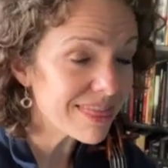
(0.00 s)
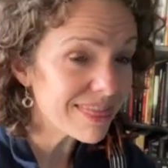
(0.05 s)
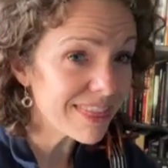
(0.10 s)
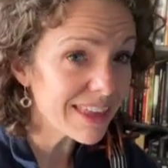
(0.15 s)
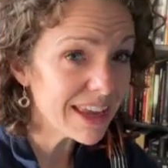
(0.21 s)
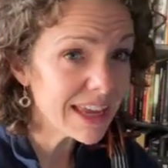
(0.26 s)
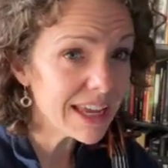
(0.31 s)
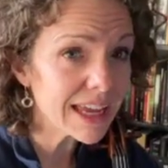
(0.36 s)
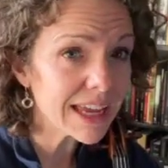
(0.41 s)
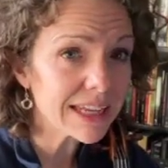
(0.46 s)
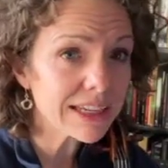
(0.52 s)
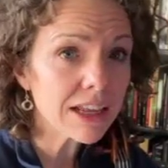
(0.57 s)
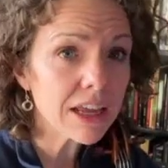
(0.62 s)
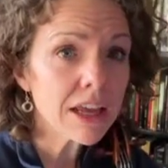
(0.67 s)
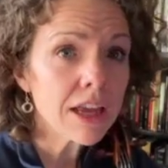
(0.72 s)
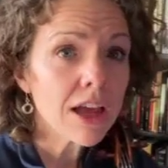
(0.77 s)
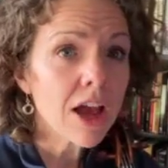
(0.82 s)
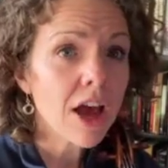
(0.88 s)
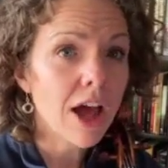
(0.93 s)
Then
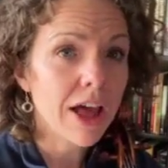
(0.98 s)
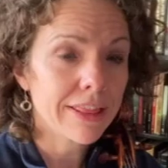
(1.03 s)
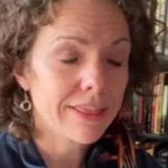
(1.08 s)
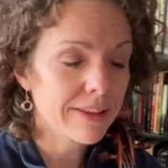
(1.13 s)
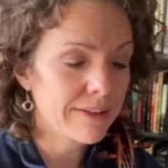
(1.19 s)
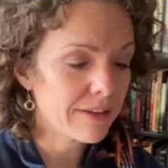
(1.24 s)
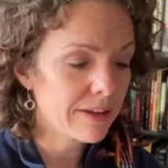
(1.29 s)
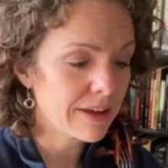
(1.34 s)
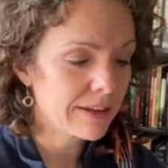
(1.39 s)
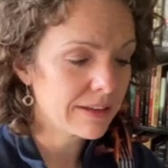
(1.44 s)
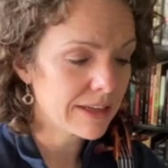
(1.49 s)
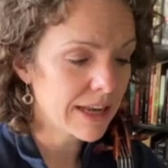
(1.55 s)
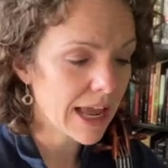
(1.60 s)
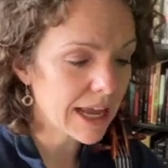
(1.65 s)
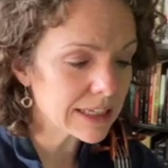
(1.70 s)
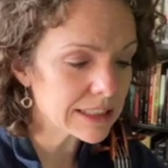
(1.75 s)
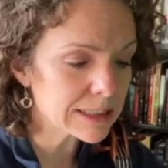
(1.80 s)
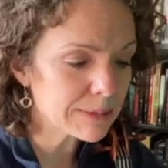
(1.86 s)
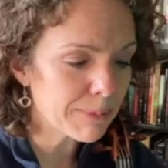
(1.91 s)
on the
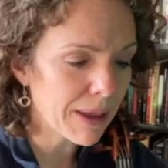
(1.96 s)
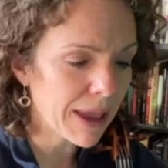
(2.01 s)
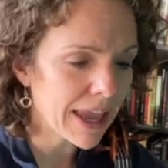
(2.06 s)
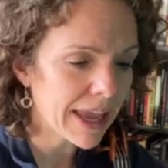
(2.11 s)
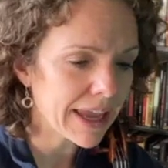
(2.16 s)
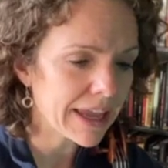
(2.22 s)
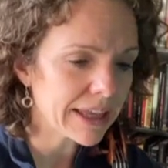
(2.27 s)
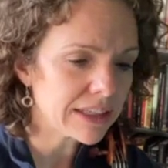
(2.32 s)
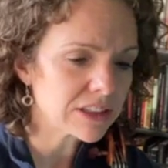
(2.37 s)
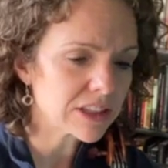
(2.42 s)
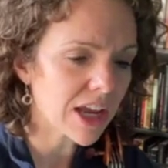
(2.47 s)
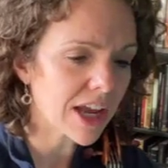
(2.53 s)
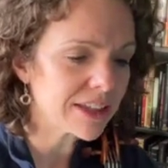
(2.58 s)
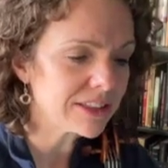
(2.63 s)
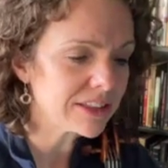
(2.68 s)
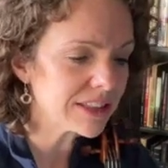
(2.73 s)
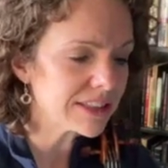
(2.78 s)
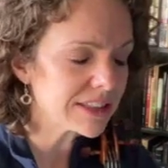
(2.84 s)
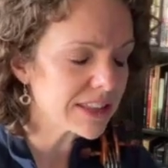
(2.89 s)
next page, I
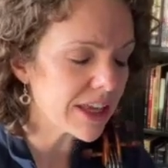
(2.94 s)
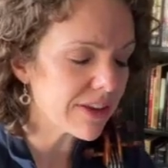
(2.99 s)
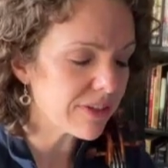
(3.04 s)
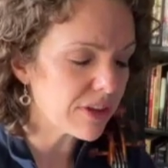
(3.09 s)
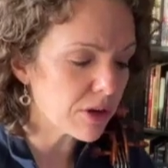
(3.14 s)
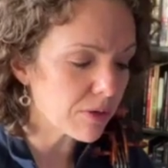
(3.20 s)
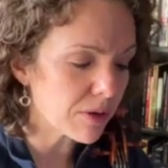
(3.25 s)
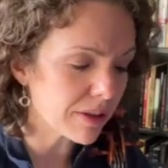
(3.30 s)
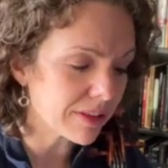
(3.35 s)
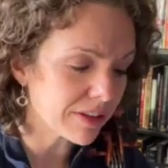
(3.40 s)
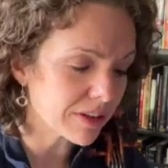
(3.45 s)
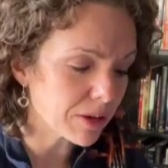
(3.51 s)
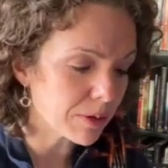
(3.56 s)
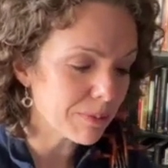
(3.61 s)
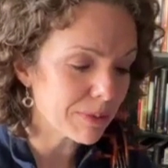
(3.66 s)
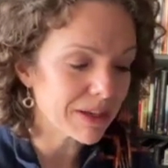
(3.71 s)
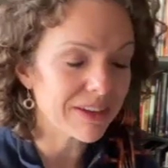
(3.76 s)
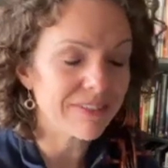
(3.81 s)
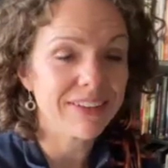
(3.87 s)
just give you a little
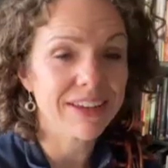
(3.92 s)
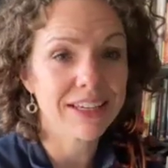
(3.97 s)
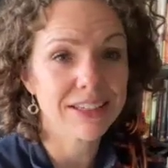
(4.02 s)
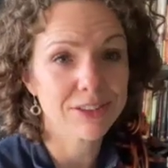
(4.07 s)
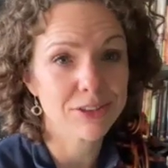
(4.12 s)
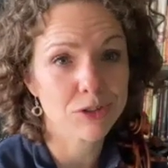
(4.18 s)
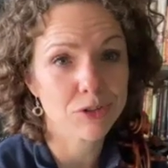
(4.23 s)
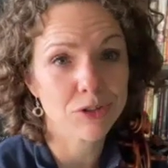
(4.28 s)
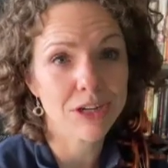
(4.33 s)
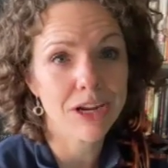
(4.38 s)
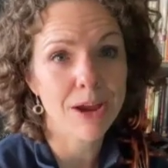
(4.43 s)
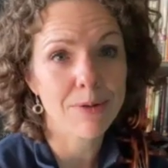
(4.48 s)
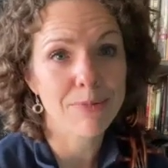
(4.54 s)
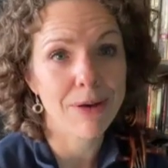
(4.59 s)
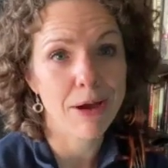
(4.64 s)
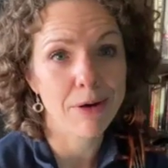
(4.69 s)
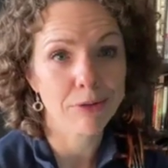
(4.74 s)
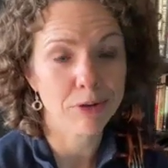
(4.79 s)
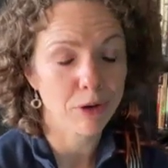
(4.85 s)
bit of history
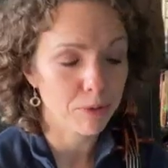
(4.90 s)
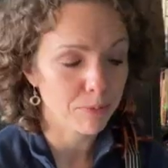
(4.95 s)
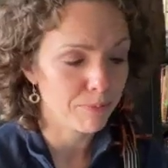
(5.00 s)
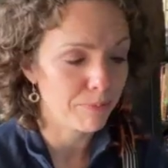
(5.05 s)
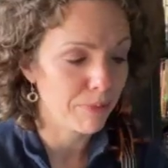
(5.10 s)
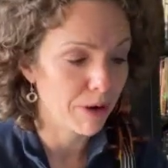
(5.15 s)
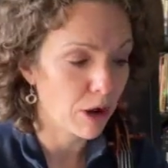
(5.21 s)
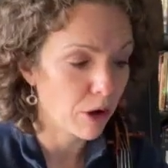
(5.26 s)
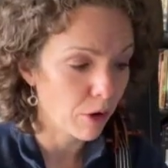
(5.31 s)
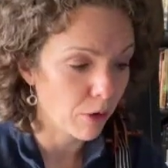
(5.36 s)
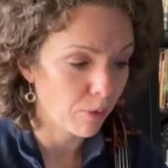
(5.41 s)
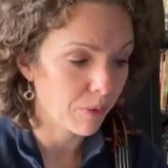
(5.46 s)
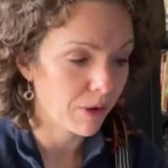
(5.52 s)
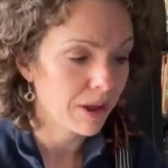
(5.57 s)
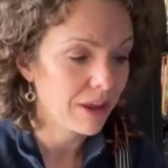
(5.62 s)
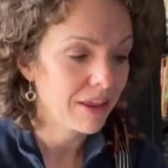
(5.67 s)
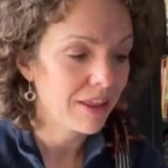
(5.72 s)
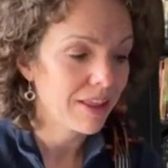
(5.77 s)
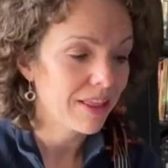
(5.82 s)
about your bow.
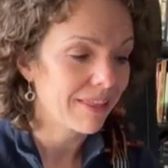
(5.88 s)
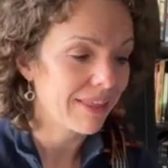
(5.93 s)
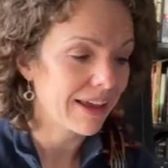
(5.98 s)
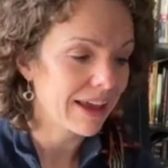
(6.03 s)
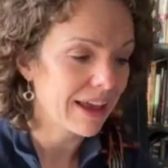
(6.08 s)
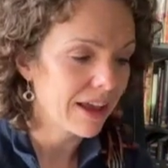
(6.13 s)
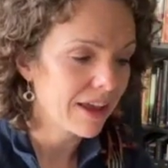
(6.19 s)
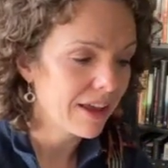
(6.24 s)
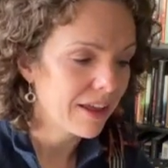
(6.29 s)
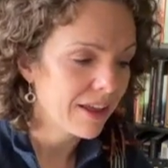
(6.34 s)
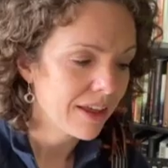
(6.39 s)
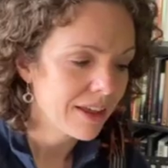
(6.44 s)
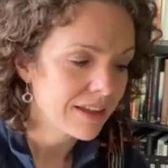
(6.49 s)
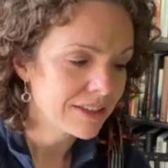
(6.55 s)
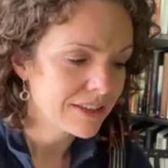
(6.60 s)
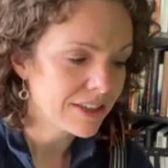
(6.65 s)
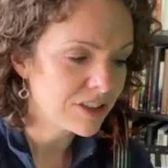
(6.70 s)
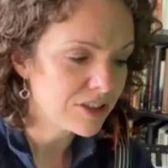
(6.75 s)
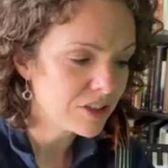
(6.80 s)
Like,
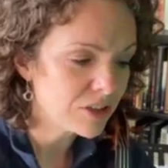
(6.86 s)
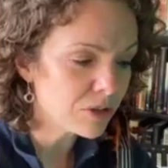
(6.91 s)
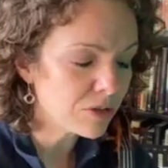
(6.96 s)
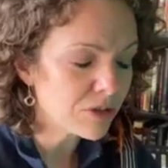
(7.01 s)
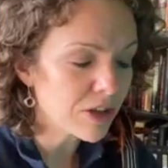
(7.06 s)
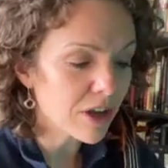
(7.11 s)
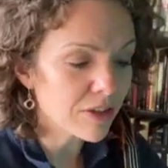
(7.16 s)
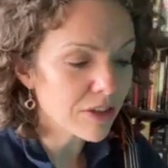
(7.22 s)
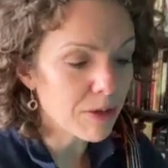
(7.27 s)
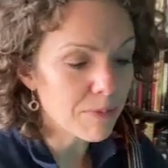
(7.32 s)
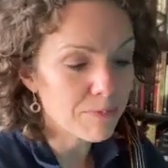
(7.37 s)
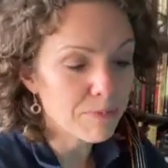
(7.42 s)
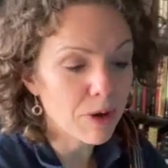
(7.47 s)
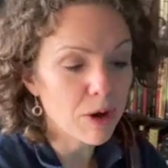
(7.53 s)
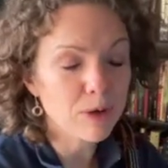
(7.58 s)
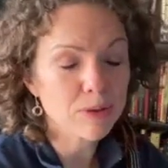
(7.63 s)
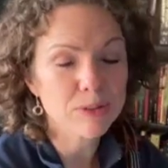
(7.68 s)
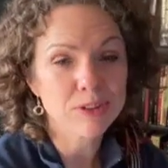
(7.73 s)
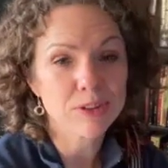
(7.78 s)
did you know that
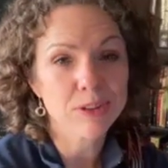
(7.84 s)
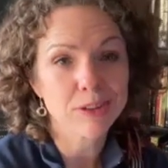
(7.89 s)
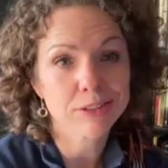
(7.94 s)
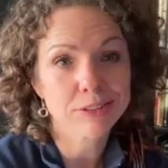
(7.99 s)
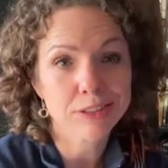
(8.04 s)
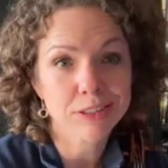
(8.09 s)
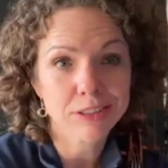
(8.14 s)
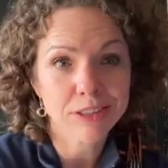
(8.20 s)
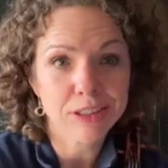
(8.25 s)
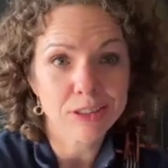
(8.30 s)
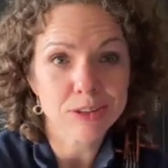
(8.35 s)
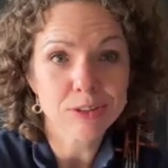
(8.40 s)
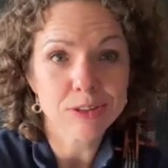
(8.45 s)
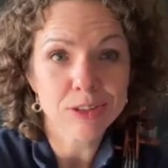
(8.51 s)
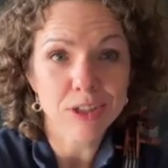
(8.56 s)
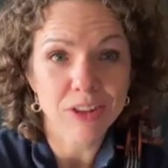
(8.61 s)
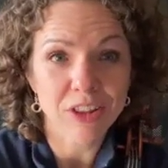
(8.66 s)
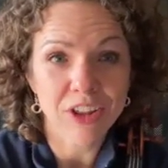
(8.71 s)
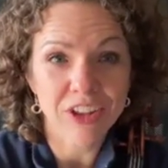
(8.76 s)
bows
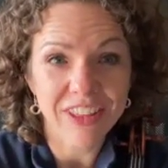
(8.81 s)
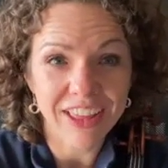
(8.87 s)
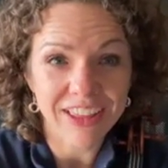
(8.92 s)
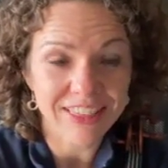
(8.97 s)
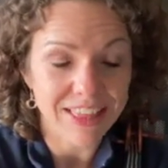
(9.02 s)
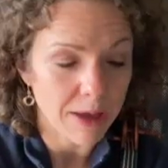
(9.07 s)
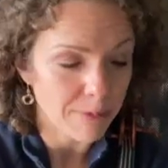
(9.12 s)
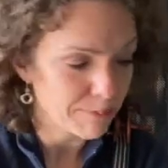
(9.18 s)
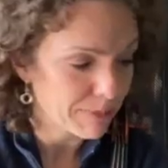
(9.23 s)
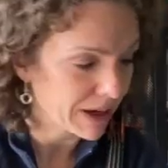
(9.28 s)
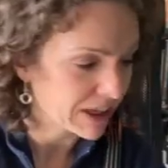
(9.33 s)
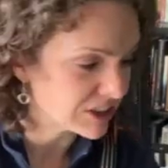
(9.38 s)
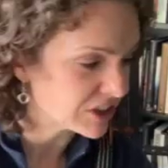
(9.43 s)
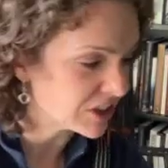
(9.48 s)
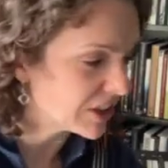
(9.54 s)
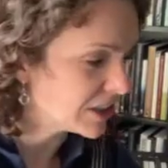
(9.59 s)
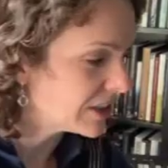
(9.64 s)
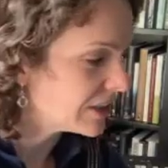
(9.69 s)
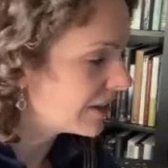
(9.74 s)
used to look like that
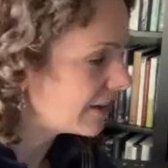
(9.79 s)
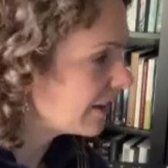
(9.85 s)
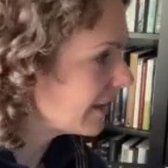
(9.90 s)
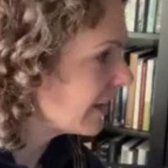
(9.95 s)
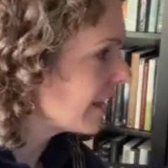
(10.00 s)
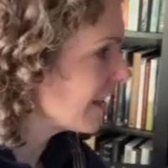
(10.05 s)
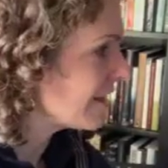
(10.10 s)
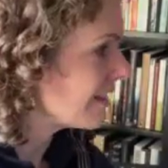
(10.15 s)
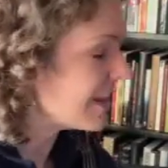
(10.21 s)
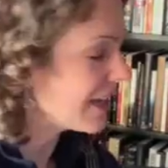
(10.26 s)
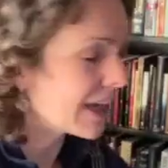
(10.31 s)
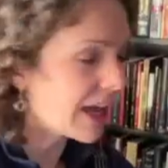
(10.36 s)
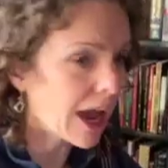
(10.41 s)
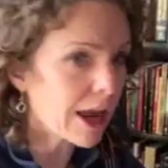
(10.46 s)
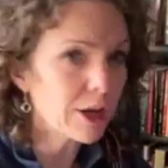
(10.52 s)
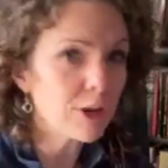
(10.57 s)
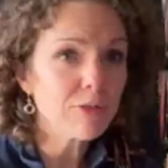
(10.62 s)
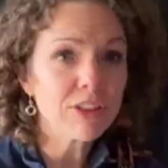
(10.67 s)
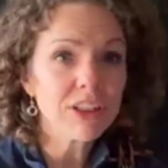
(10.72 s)
picture? It
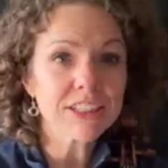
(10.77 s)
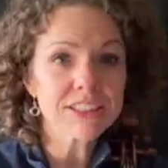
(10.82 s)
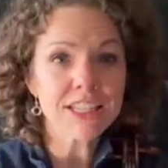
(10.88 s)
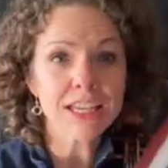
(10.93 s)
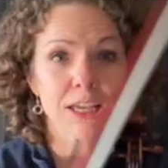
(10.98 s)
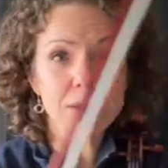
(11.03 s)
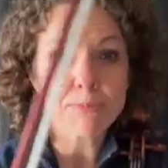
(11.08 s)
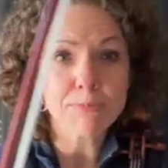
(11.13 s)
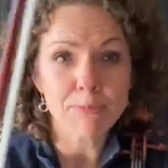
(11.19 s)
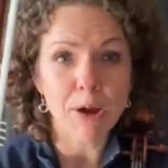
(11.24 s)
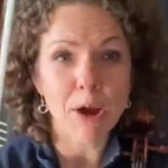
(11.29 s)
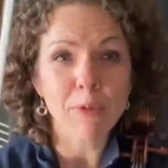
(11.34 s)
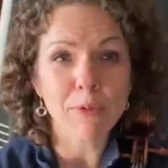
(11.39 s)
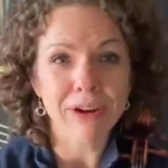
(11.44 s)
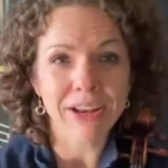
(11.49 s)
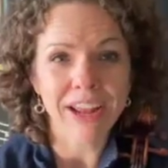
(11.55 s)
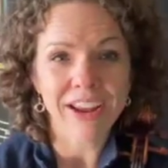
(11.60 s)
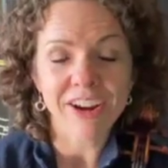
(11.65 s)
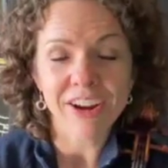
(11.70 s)
kind of looks like a bow
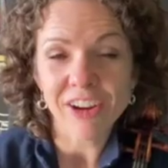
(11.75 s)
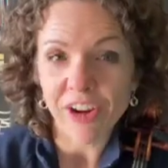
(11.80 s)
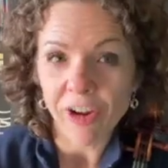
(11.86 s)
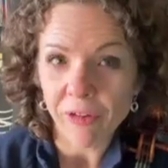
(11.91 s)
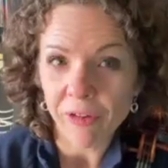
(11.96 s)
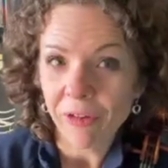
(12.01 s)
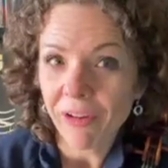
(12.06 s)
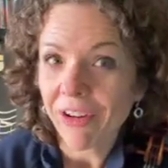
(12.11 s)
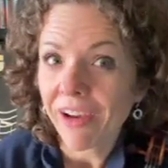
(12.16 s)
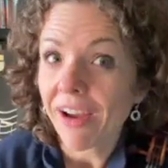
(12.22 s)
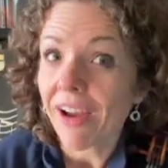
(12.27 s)
and arrow.